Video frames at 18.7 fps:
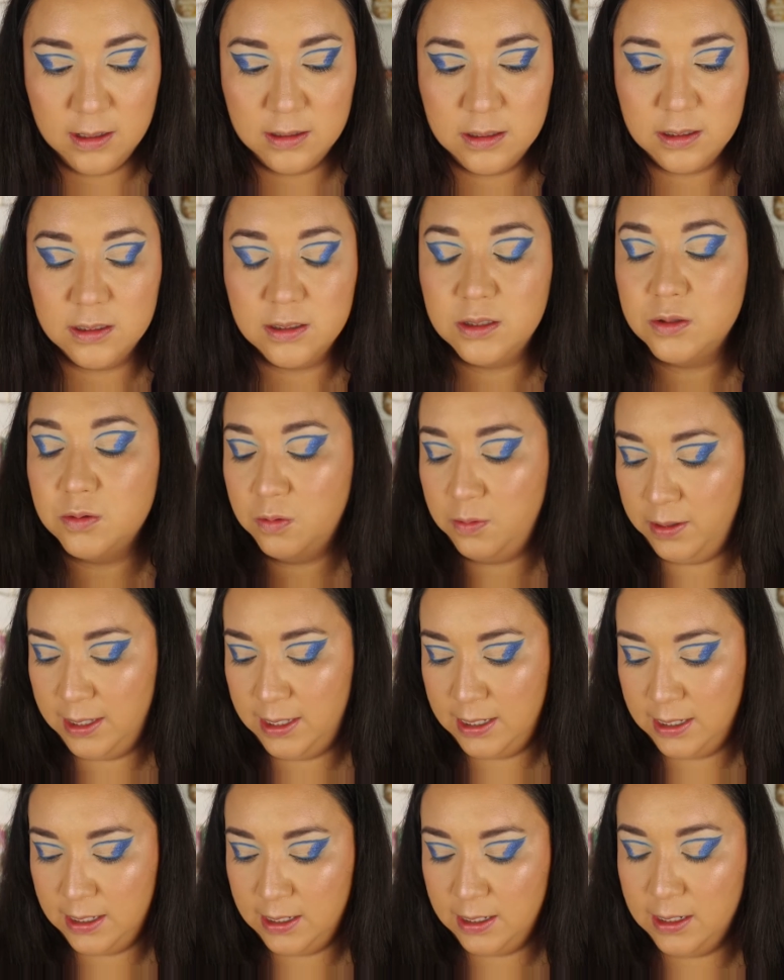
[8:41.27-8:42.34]
just so we
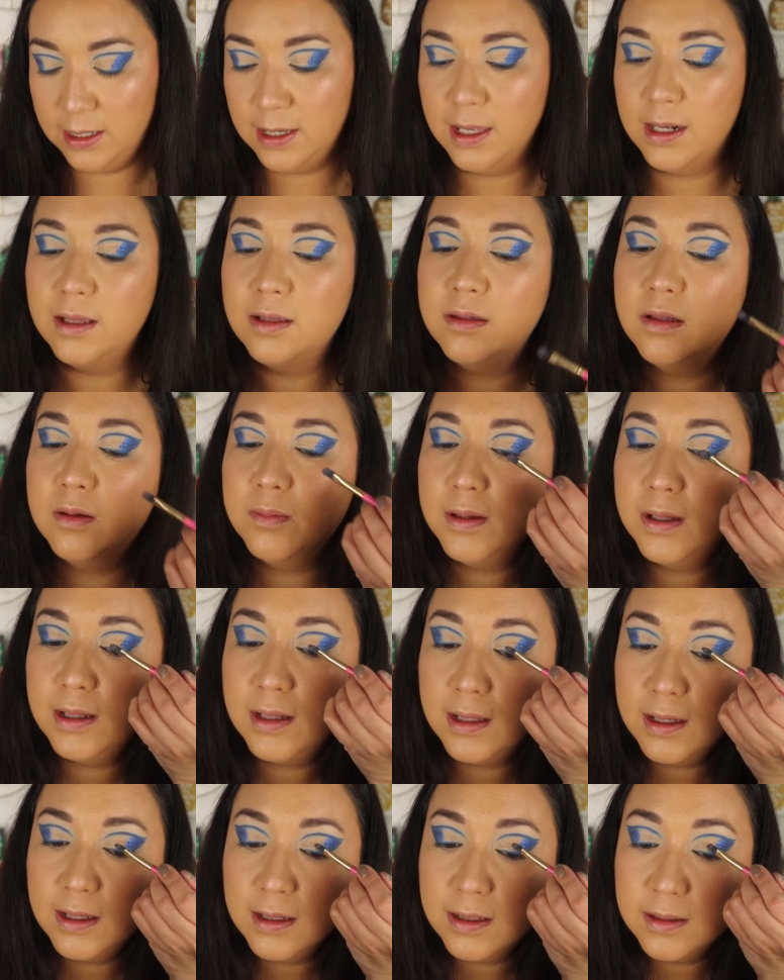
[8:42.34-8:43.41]
can get it to be
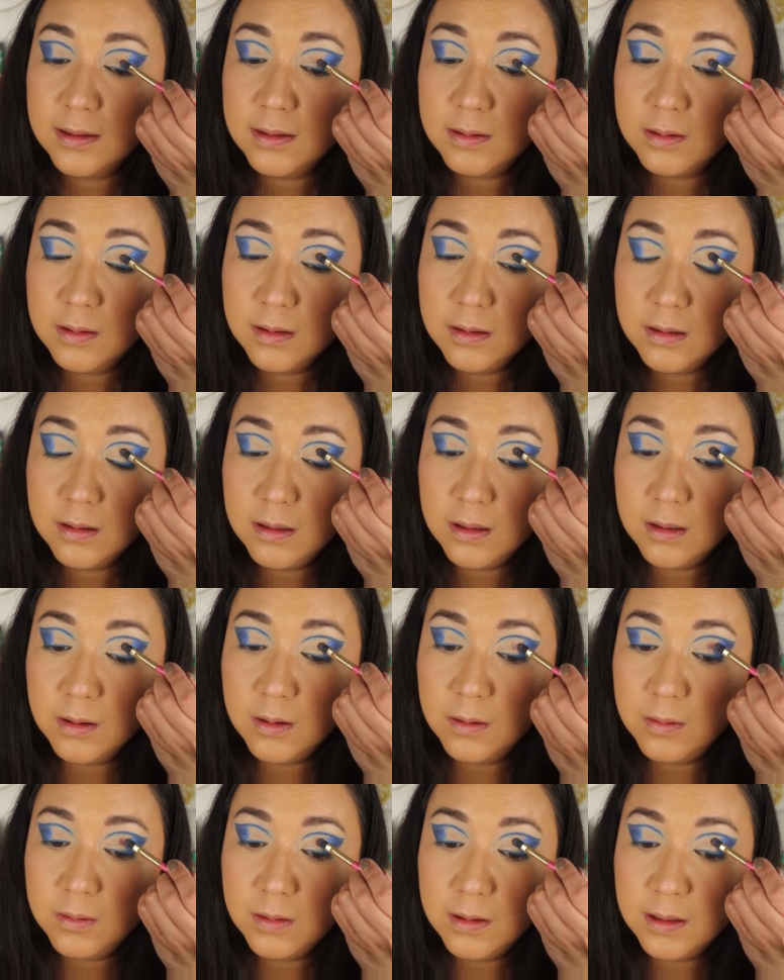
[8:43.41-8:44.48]
like as, you
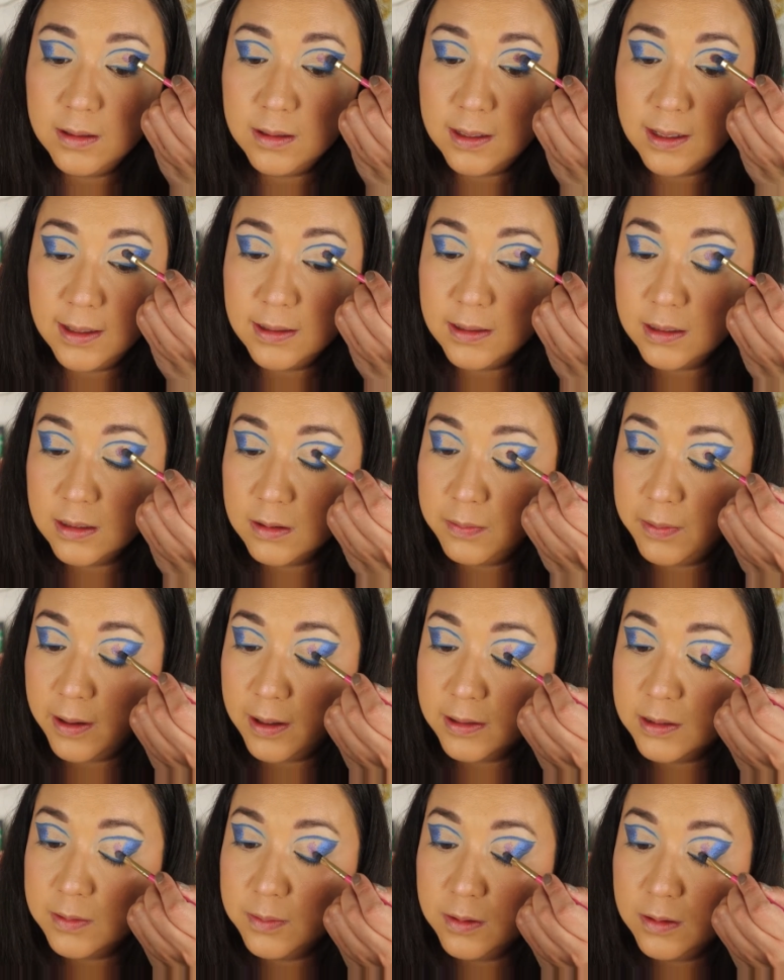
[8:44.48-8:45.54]
know, intense as
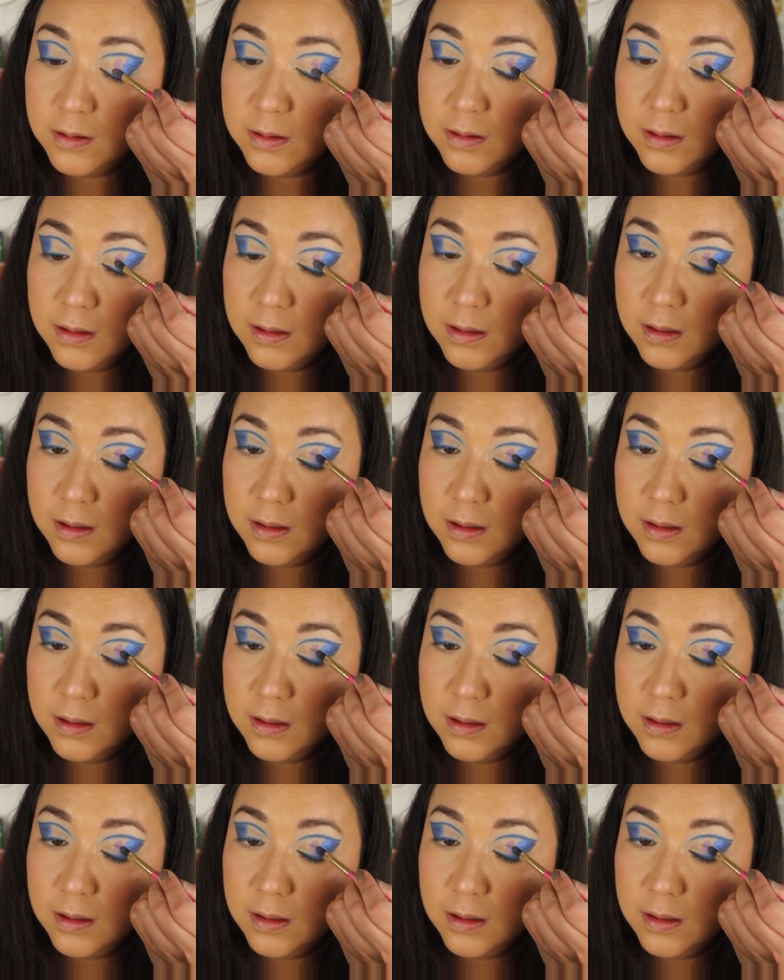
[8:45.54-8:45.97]
possible.